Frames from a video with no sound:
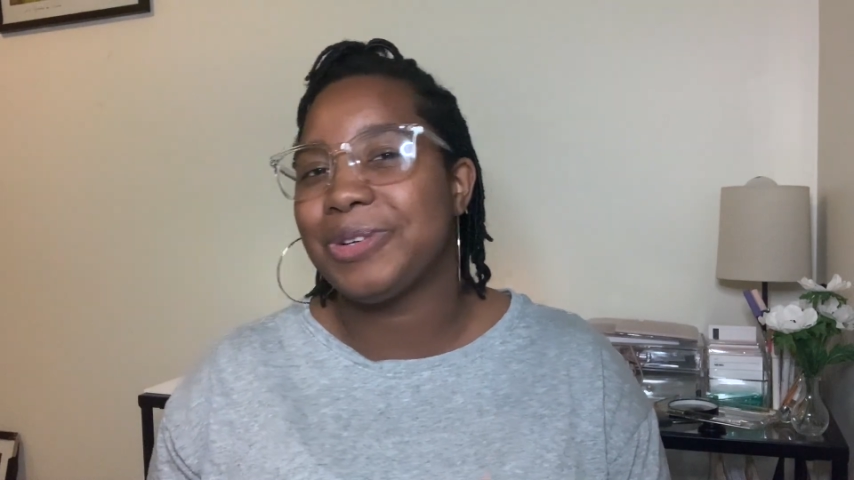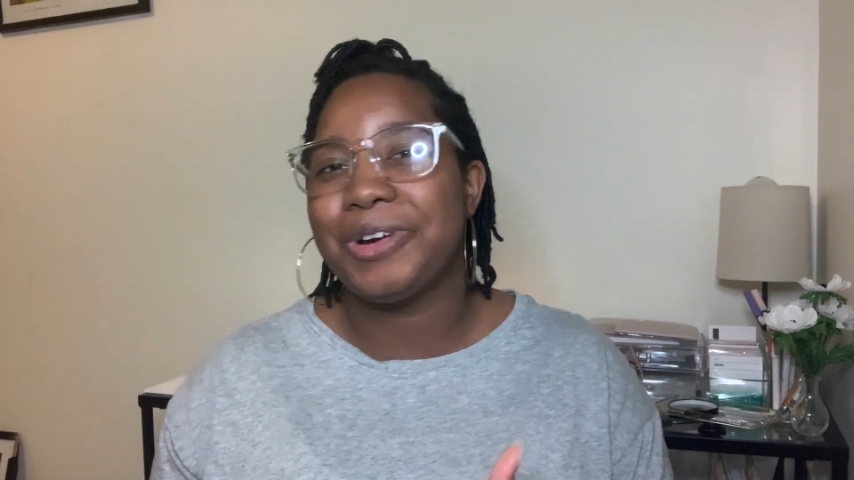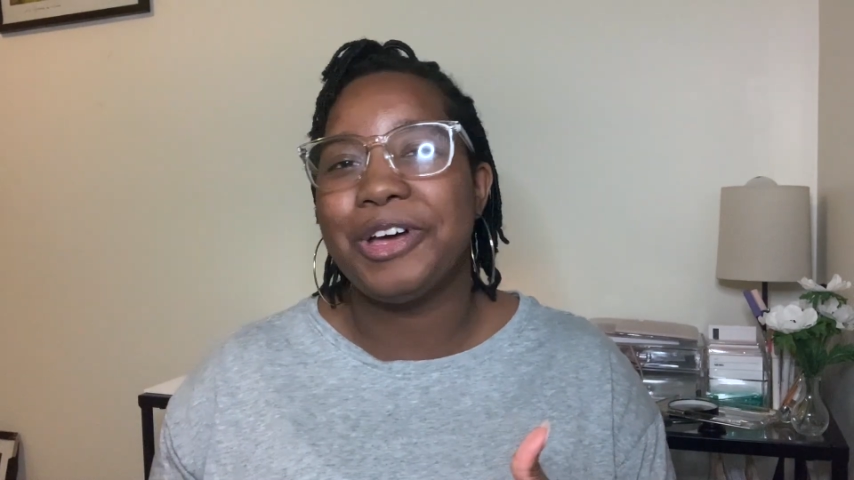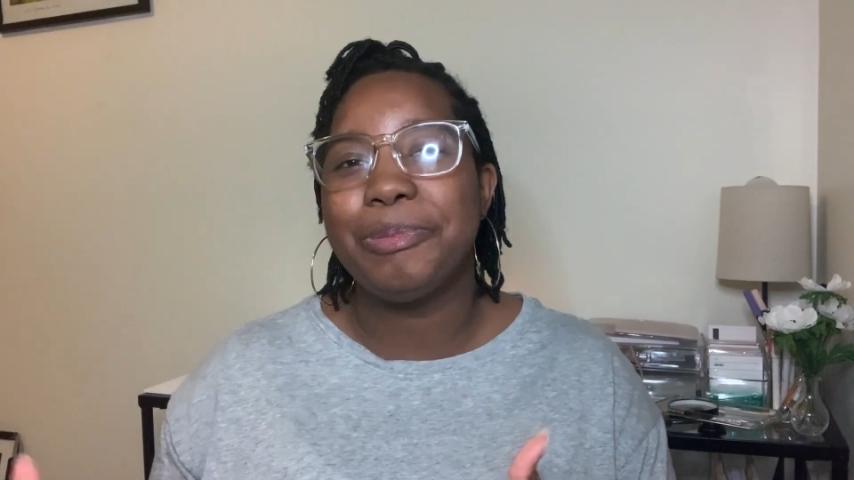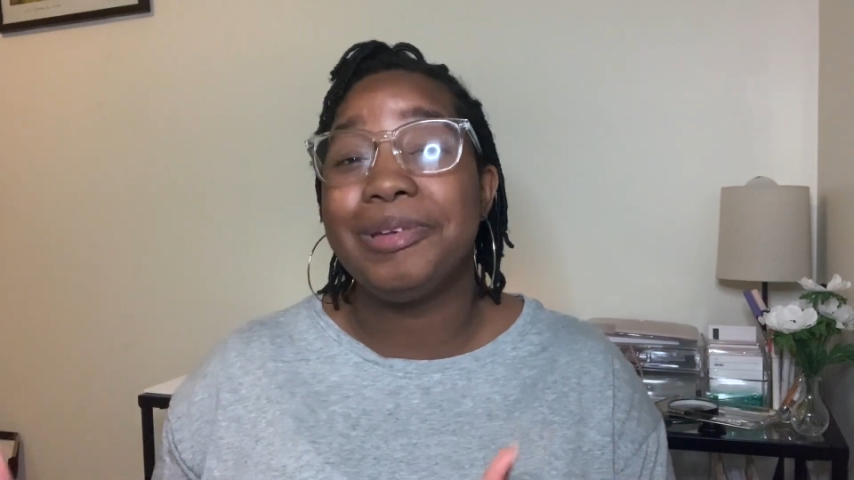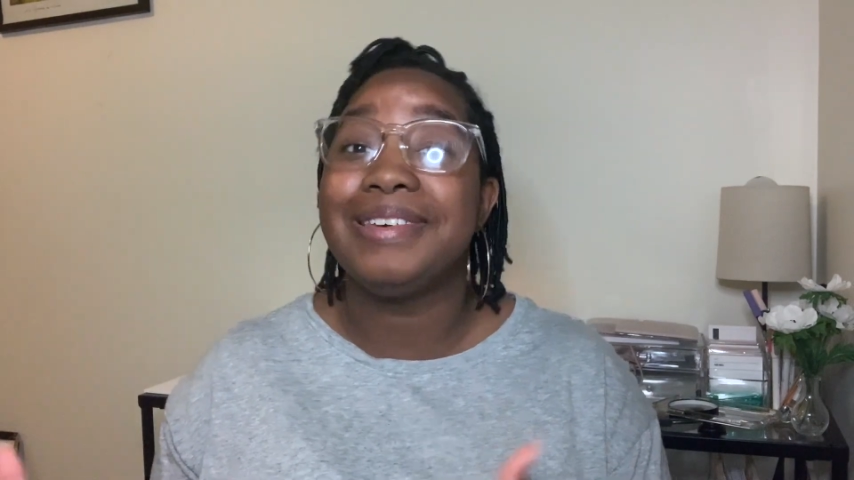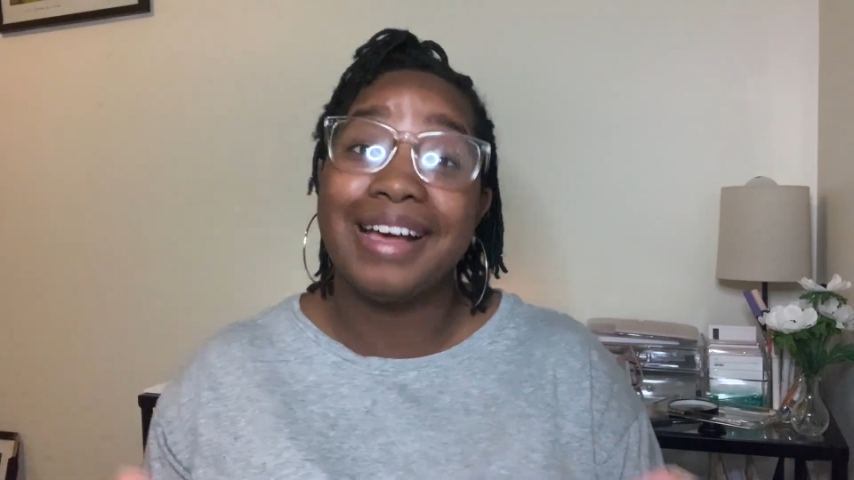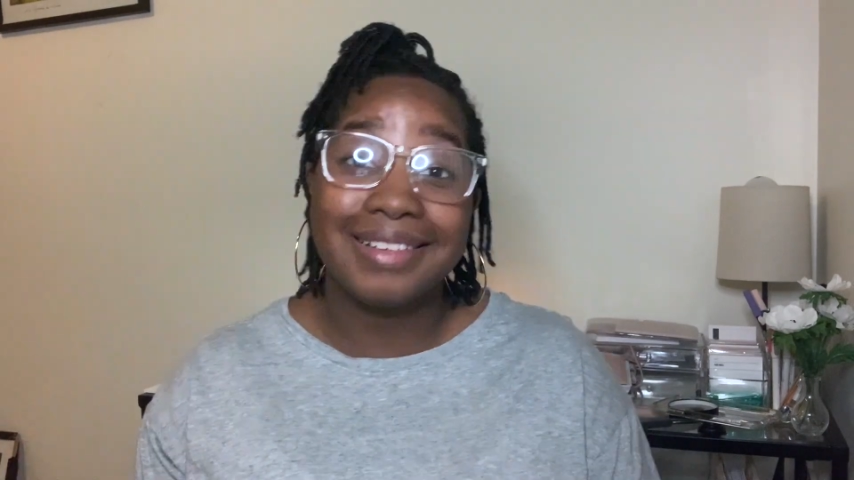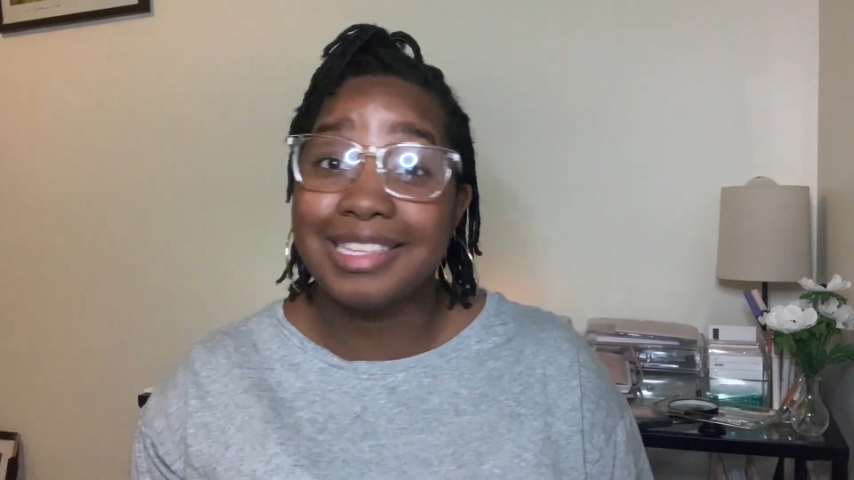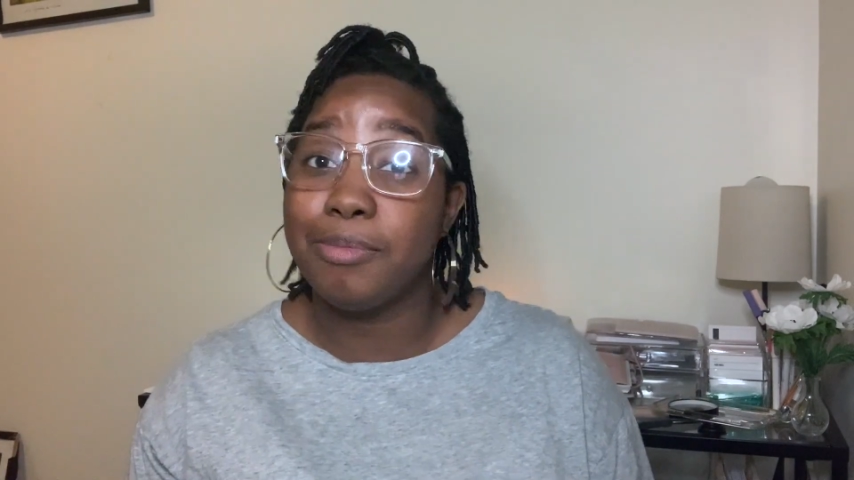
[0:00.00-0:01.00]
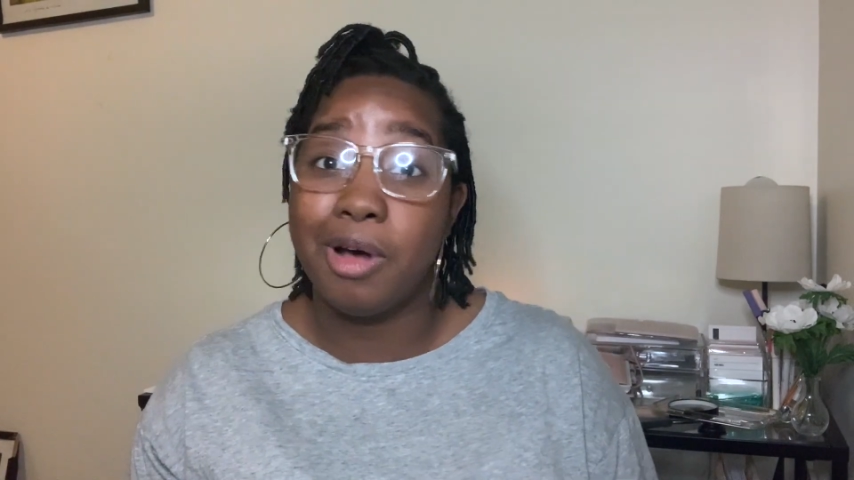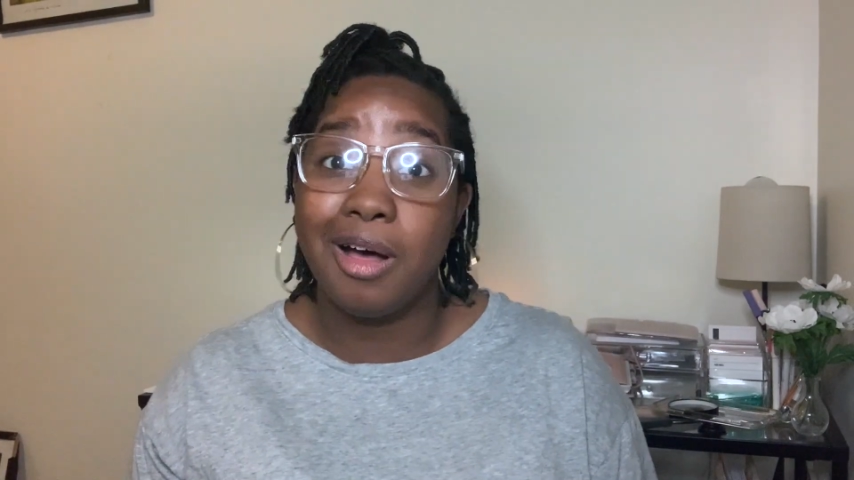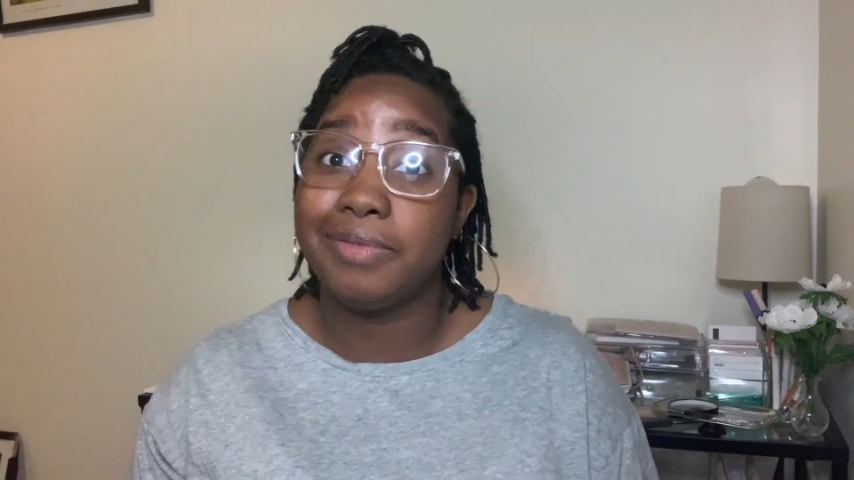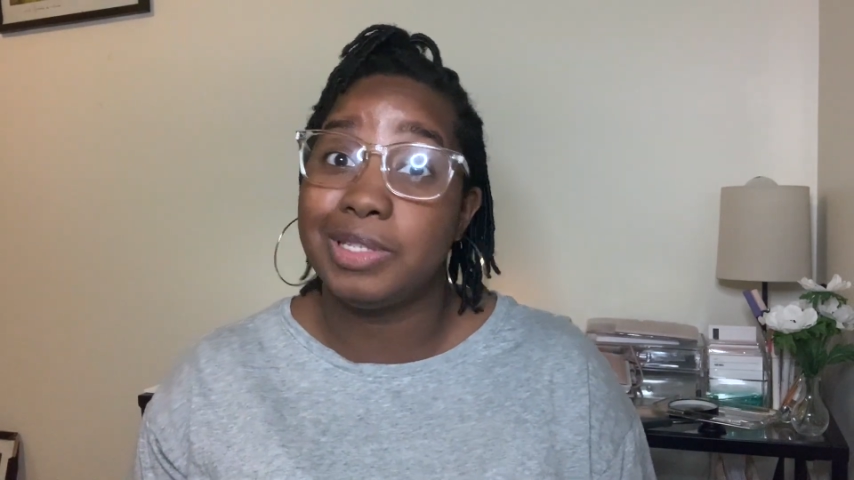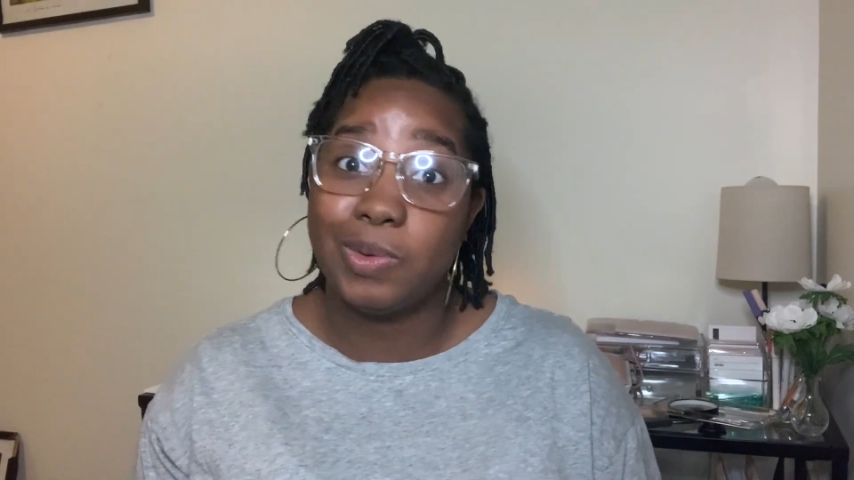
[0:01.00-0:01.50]
or help you knock some
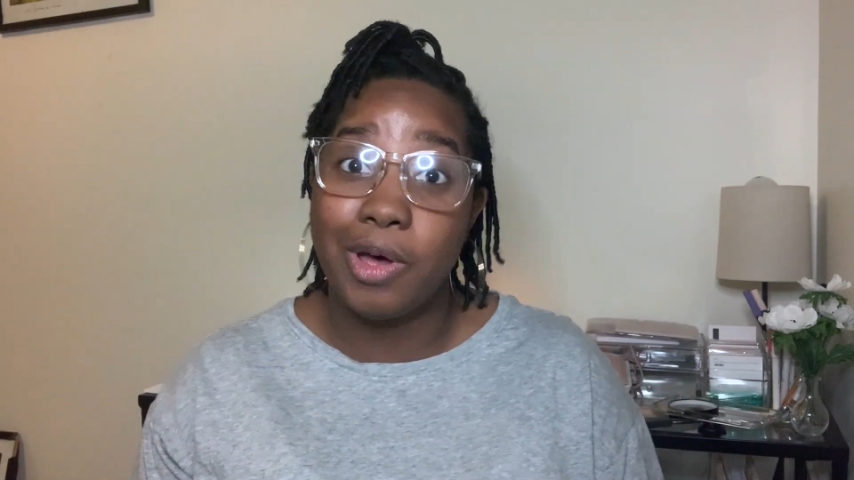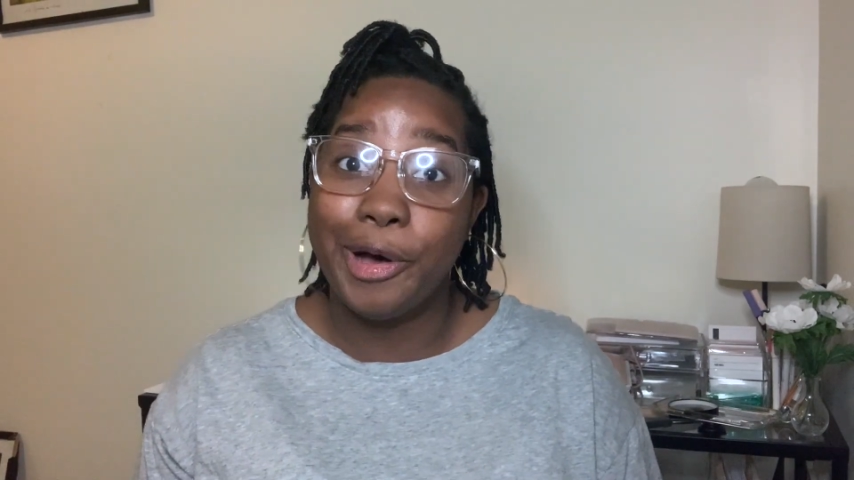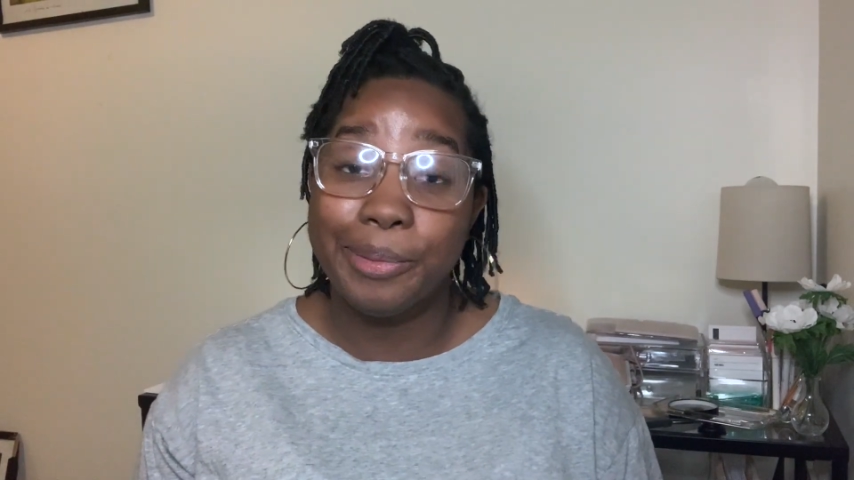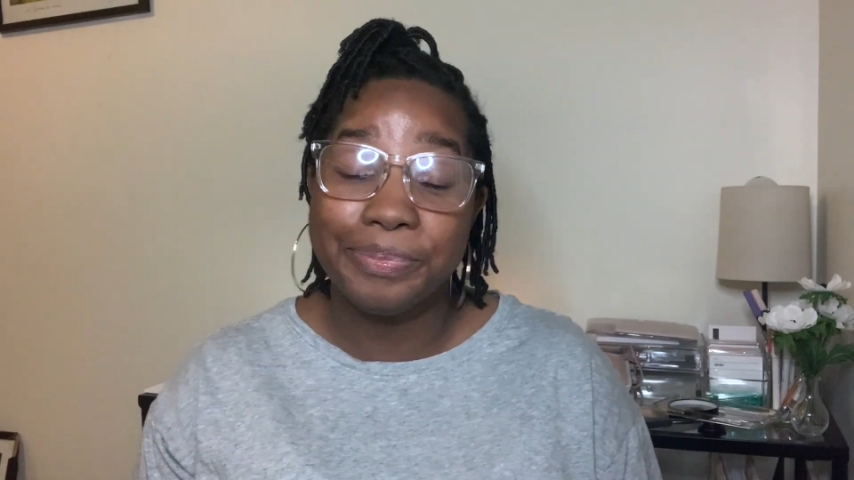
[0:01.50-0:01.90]
off as well.